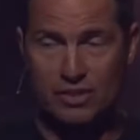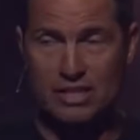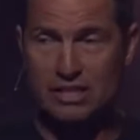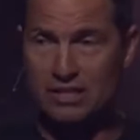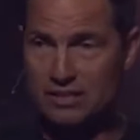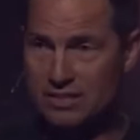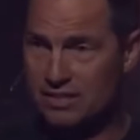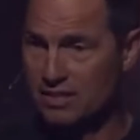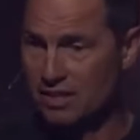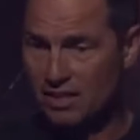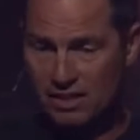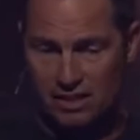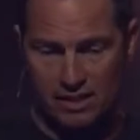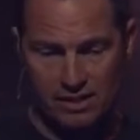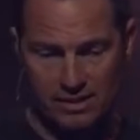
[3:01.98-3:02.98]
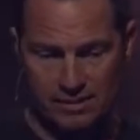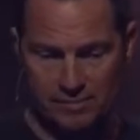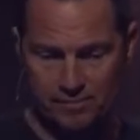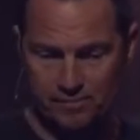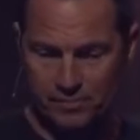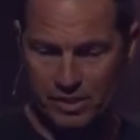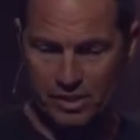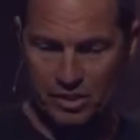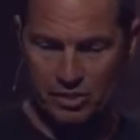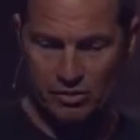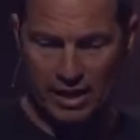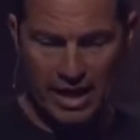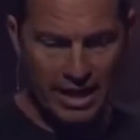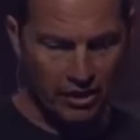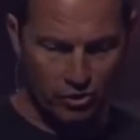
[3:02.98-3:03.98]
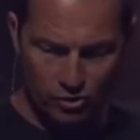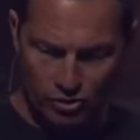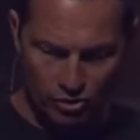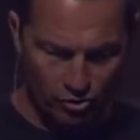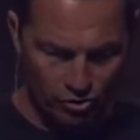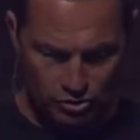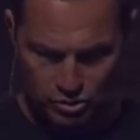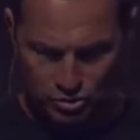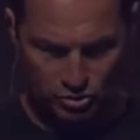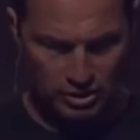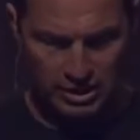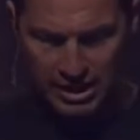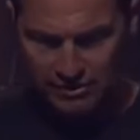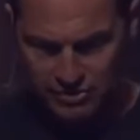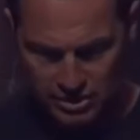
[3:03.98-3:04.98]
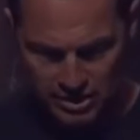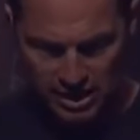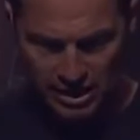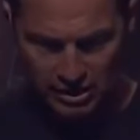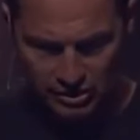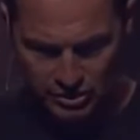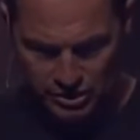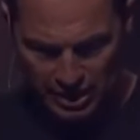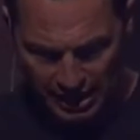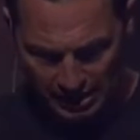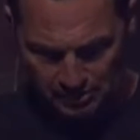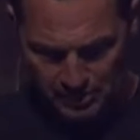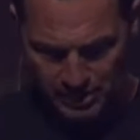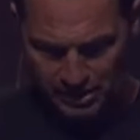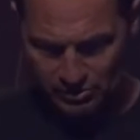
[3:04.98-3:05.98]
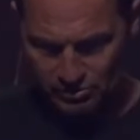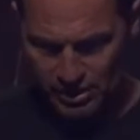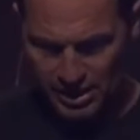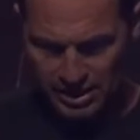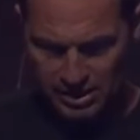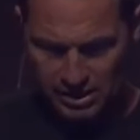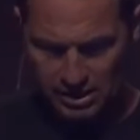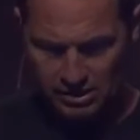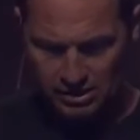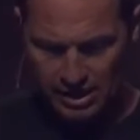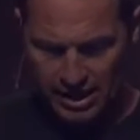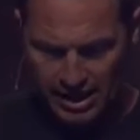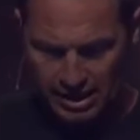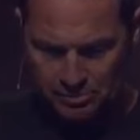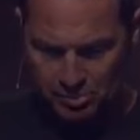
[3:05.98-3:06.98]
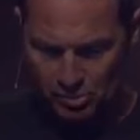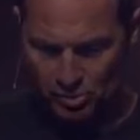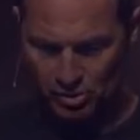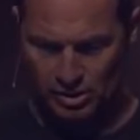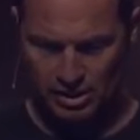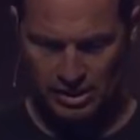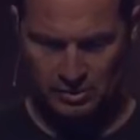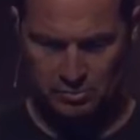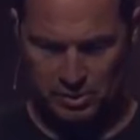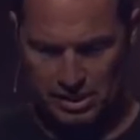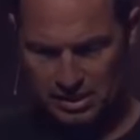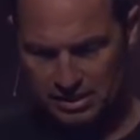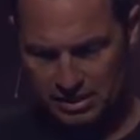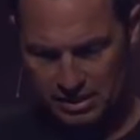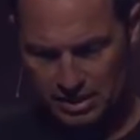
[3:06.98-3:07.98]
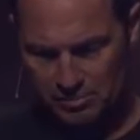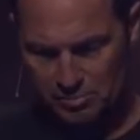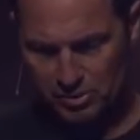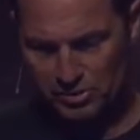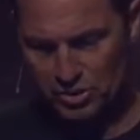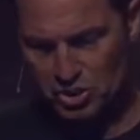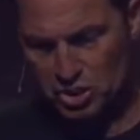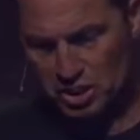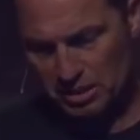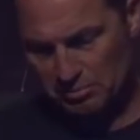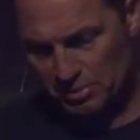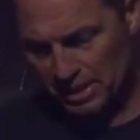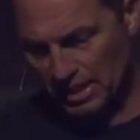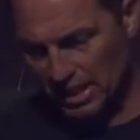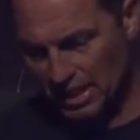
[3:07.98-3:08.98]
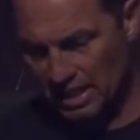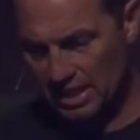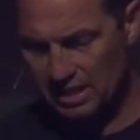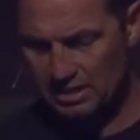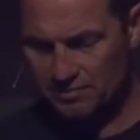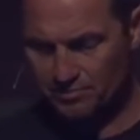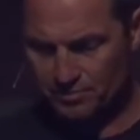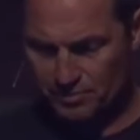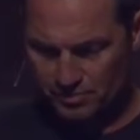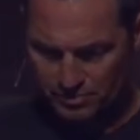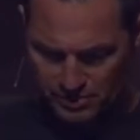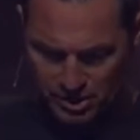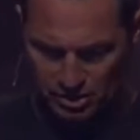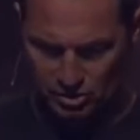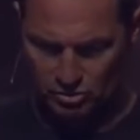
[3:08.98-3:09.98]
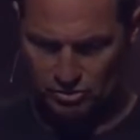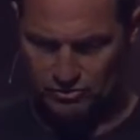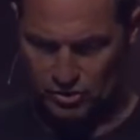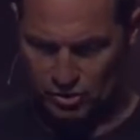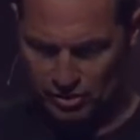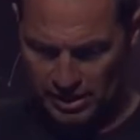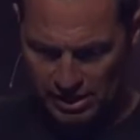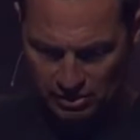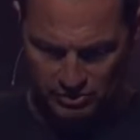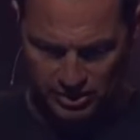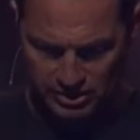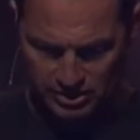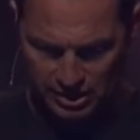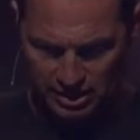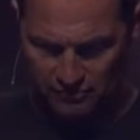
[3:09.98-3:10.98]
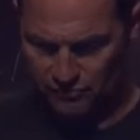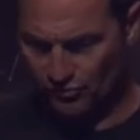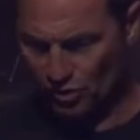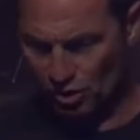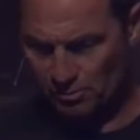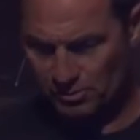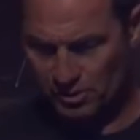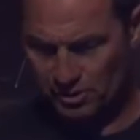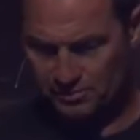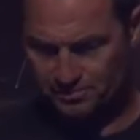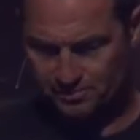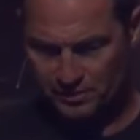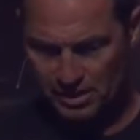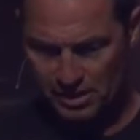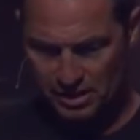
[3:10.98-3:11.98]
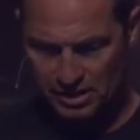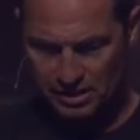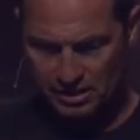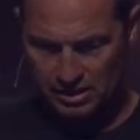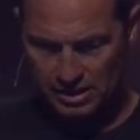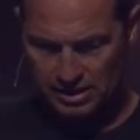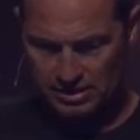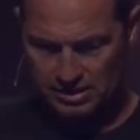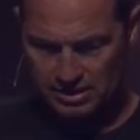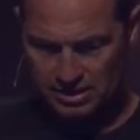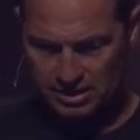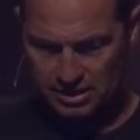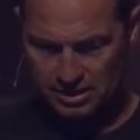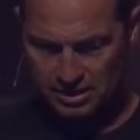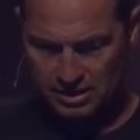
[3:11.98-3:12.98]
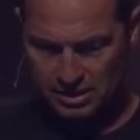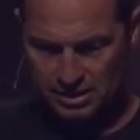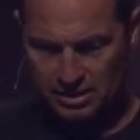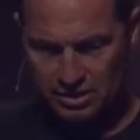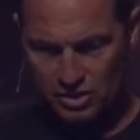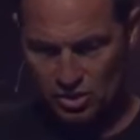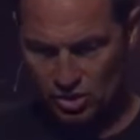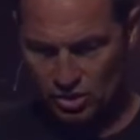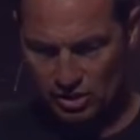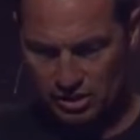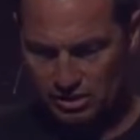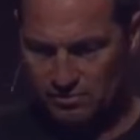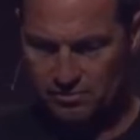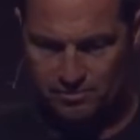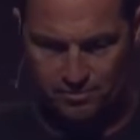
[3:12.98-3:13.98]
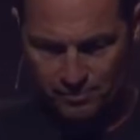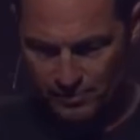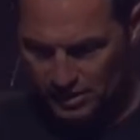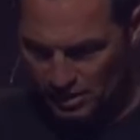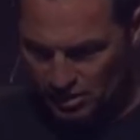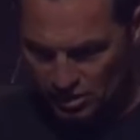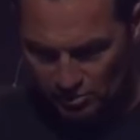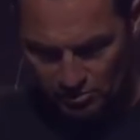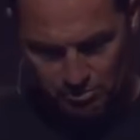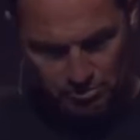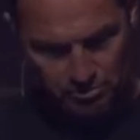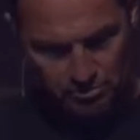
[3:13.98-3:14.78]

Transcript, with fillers: these, um, you know, agricultural lifestyles happening right here. Abel being the keeper of the sheep, Cain, tiller of the ground. He's that farmer, likes to get in the dirt and, you know,